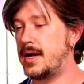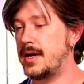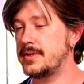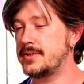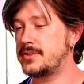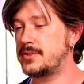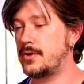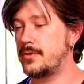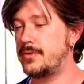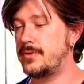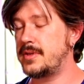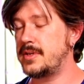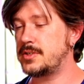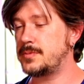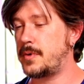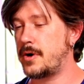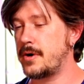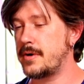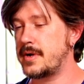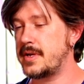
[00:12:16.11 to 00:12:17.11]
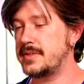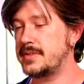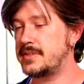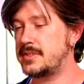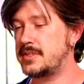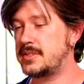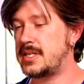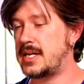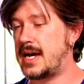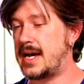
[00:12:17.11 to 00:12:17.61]
so this part
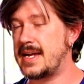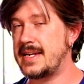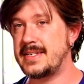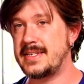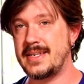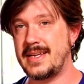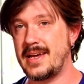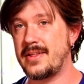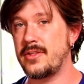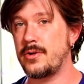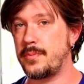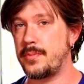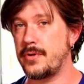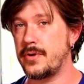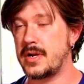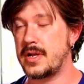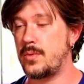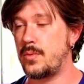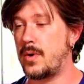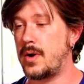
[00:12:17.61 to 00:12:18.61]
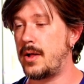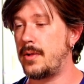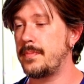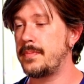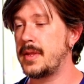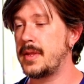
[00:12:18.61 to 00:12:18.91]
is tied together pretty well.